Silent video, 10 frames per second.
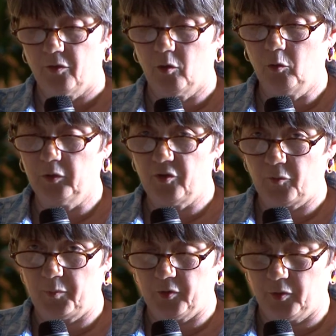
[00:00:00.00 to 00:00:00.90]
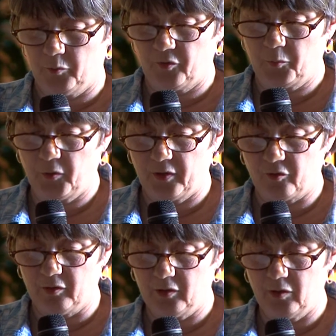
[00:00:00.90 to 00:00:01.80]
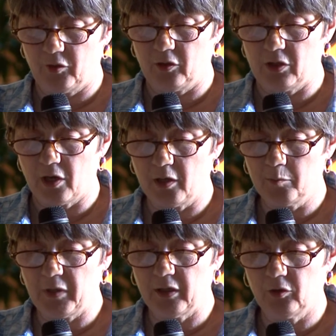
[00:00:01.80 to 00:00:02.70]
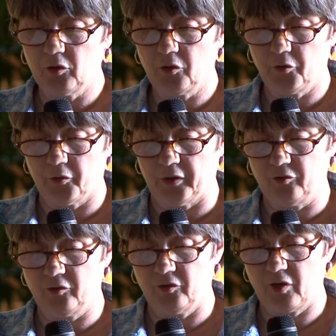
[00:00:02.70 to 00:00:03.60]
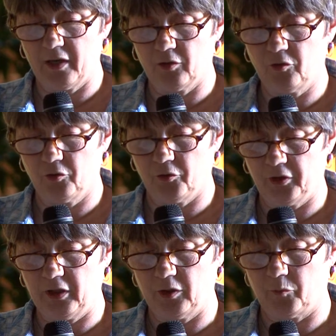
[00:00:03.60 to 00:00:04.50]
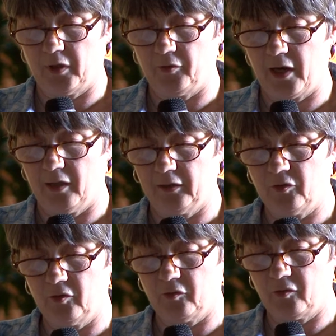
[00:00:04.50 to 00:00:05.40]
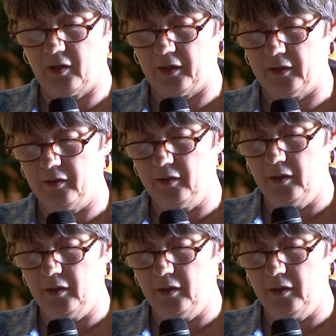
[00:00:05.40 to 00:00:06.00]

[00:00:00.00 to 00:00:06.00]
The Holy Spirit was present, giving a young man the courage to tie a tourniquet around Alex's leg